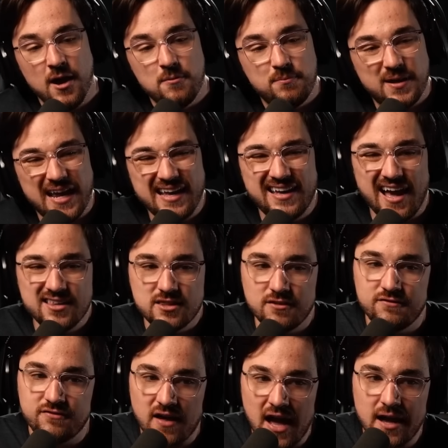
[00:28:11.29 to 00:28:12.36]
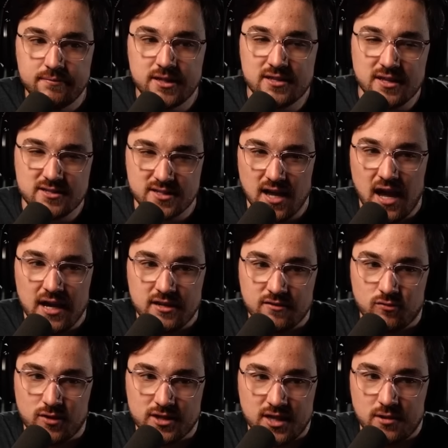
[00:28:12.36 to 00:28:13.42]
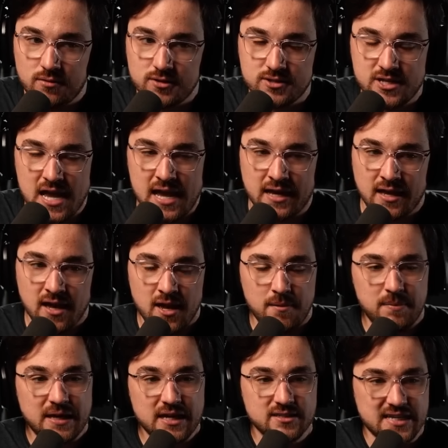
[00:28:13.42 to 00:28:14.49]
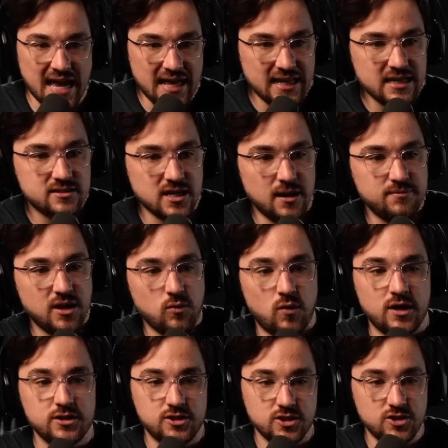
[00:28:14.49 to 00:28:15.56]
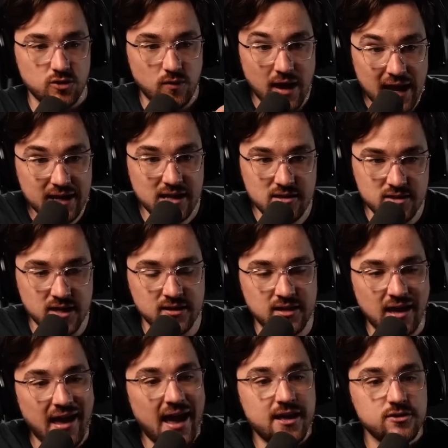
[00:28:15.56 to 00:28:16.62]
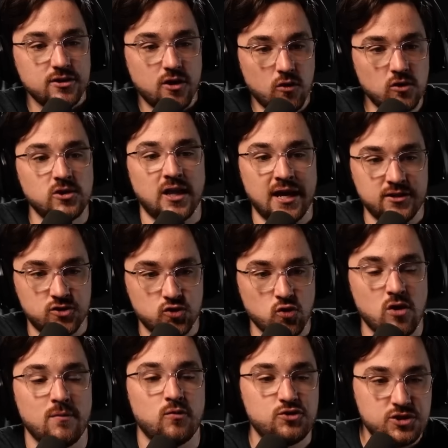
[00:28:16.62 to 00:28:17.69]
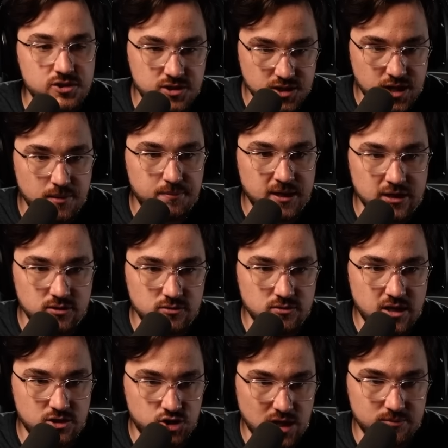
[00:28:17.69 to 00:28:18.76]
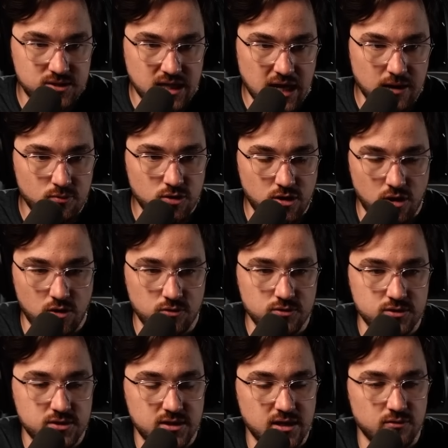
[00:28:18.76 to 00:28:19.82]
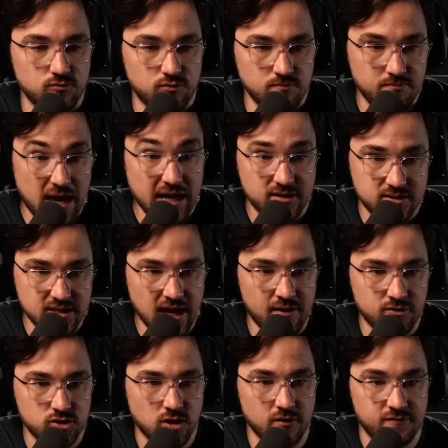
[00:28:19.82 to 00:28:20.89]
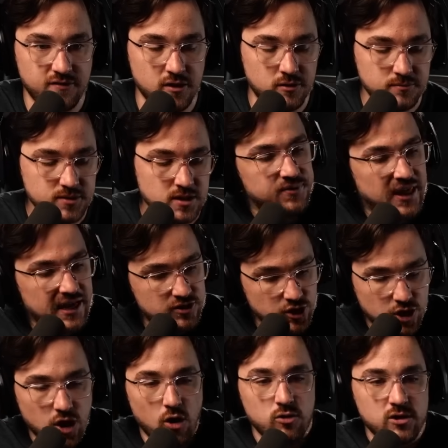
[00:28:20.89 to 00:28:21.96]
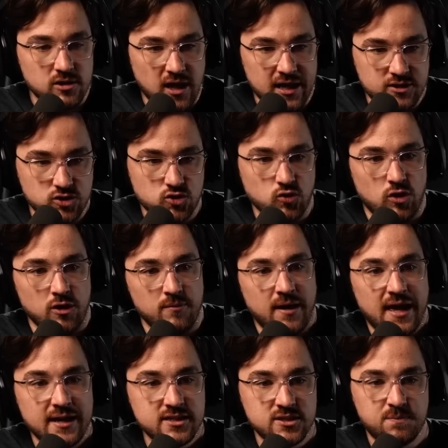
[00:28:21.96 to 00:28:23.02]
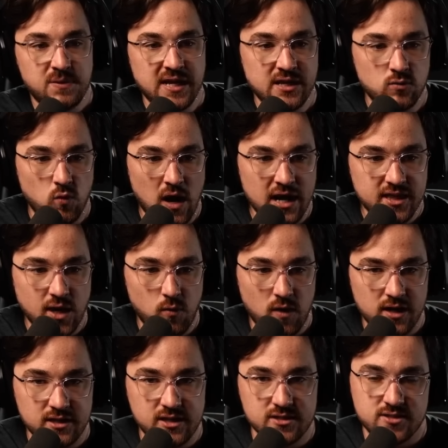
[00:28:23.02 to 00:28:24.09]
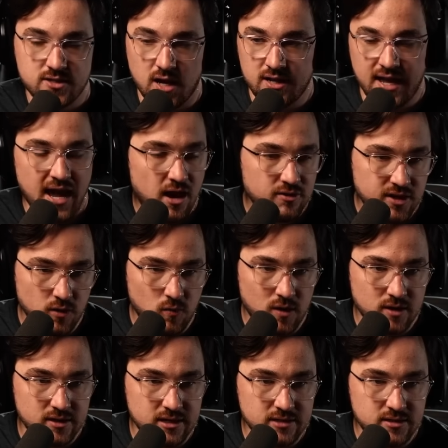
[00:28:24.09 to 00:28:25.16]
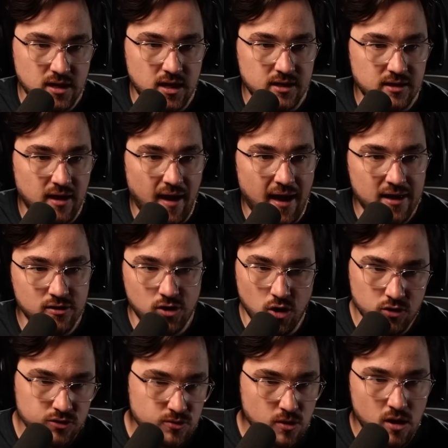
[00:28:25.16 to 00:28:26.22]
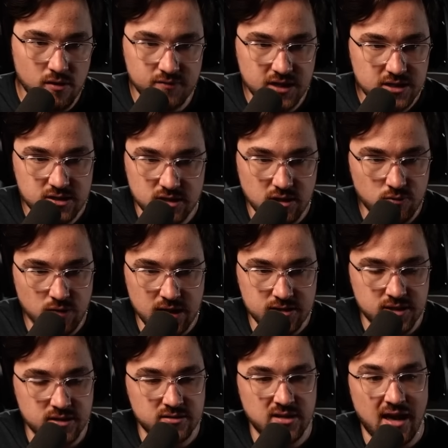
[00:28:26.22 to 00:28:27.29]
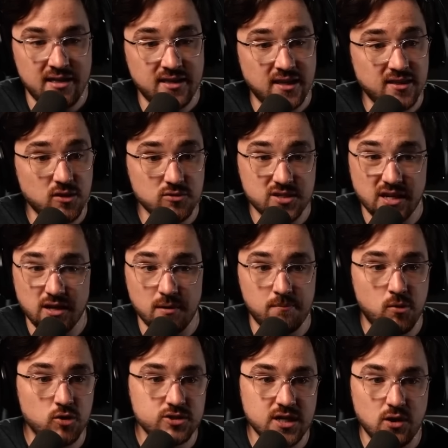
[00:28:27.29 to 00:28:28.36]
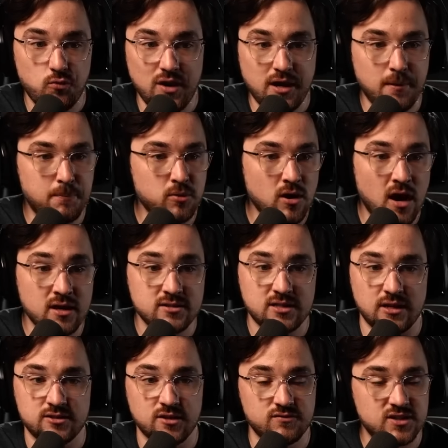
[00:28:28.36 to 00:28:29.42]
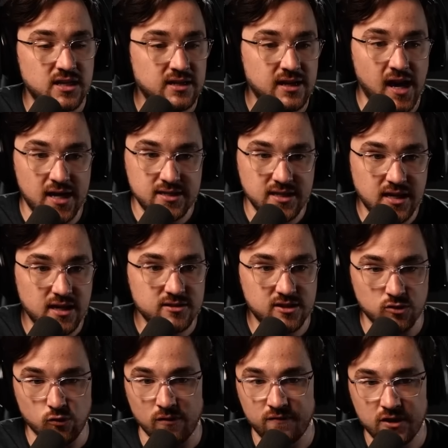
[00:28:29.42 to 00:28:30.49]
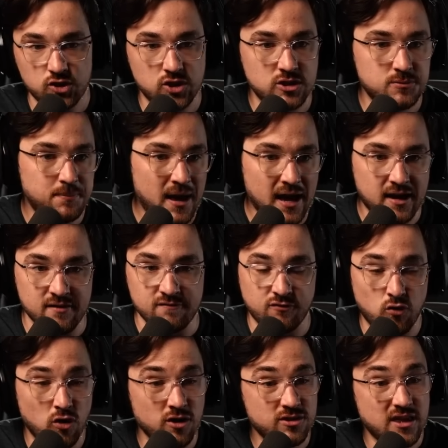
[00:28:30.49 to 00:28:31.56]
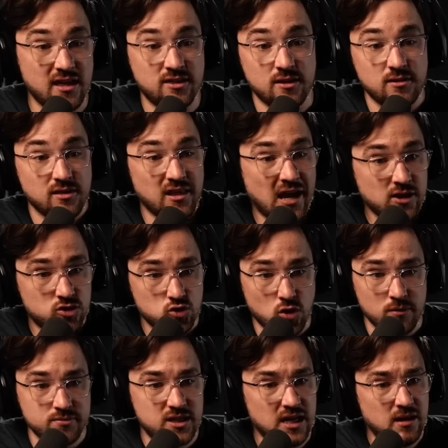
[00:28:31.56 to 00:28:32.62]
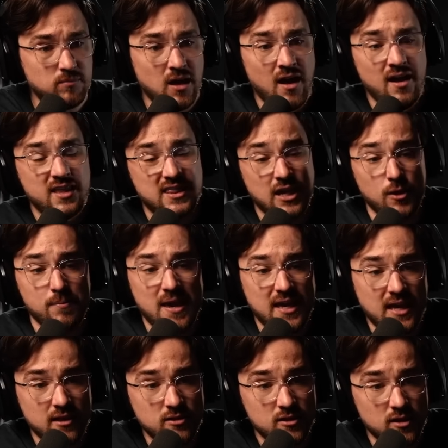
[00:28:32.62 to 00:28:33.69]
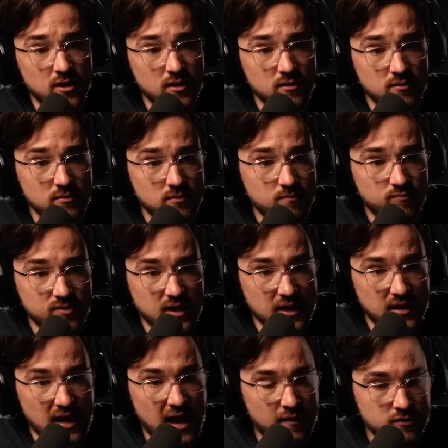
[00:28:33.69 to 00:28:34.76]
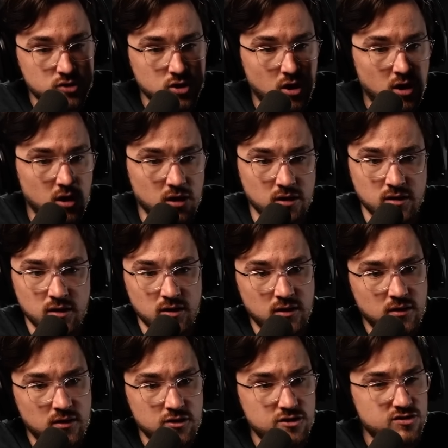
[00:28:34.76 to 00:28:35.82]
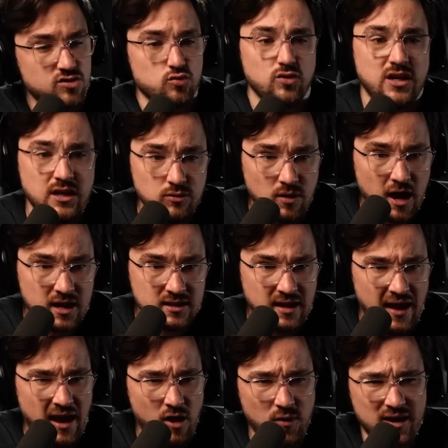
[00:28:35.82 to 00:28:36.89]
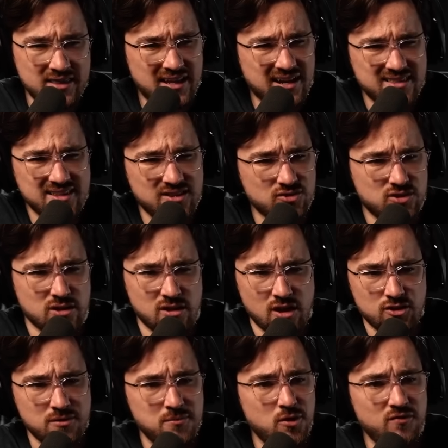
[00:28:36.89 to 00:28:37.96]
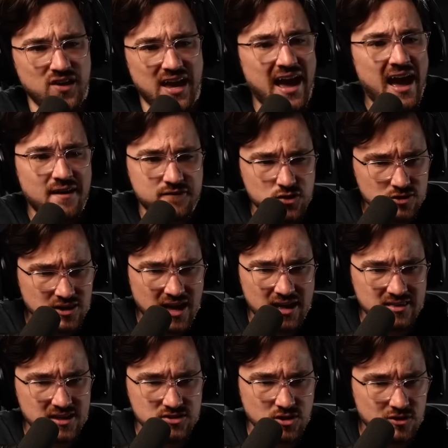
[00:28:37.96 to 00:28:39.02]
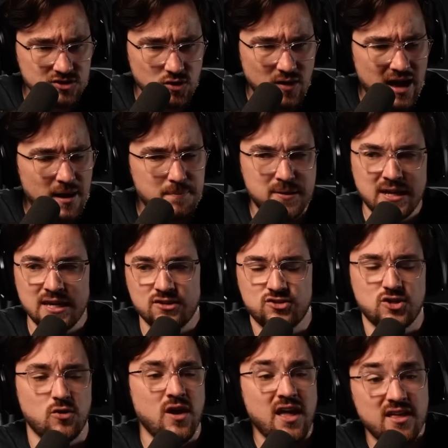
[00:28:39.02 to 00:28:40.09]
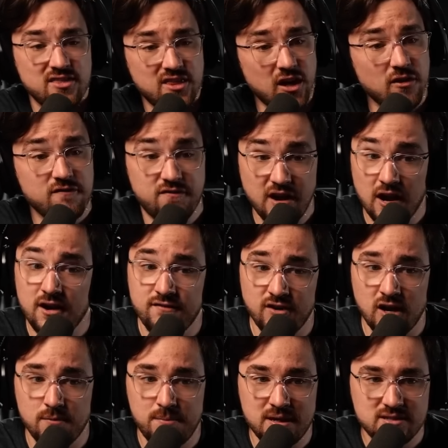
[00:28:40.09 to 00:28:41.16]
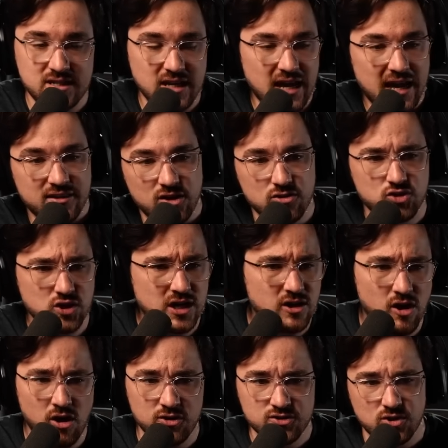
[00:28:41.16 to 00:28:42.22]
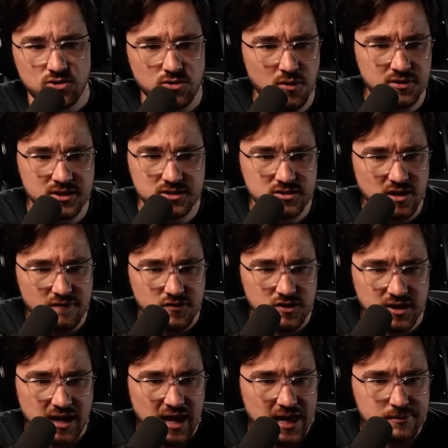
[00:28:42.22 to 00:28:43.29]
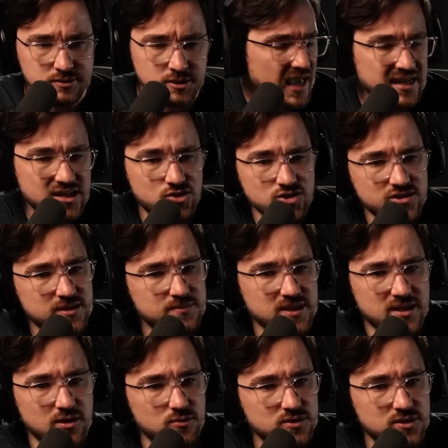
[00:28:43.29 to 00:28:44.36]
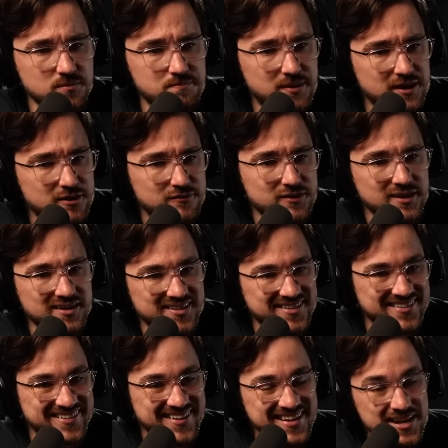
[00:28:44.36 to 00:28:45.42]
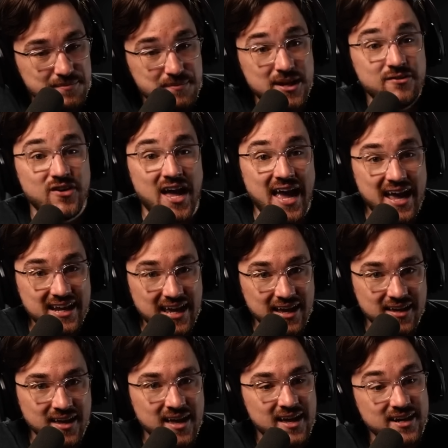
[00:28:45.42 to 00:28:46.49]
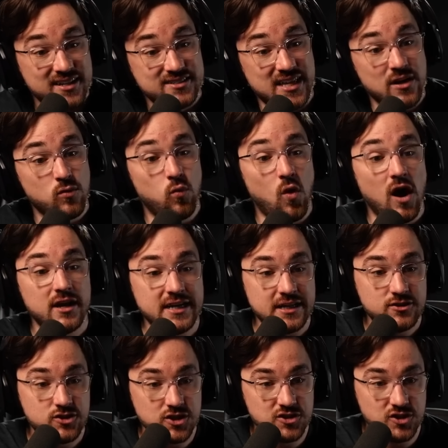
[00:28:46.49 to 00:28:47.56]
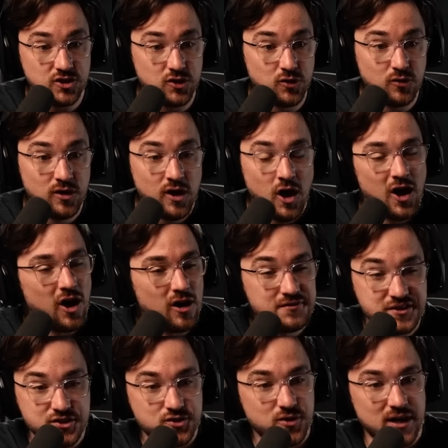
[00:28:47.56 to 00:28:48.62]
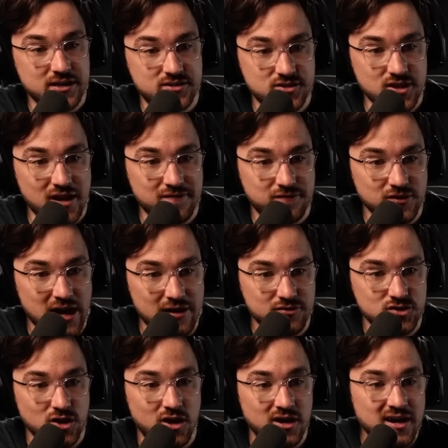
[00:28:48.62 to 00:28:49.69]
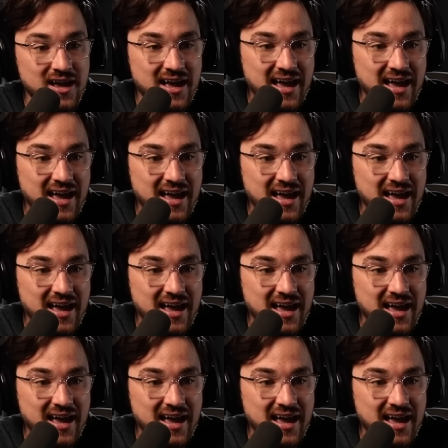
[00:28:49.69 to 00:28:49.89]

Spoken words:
But I got the vibe that that's kind of what they were saying, because anytime they wanted to do anything, they had to go to Lightstorm, which is the company that James Cameron owns that makes the Avatar films. They had to go to Lightstorm, explain why they wanted this done, how they wanted it done, and go through all these reasons. And then there was like a multi-week process of sending ideas and revisions back and forth. And the Lightstorm team, they're making the like Avatar 3 right now. And then I think there's another movie after that that's also happening. So they're very, very busy, and they're trying to also throw in this stuff for the games. And it just seems like it was a bit of a headache, because they wanted to do all this great stuff for Avatar.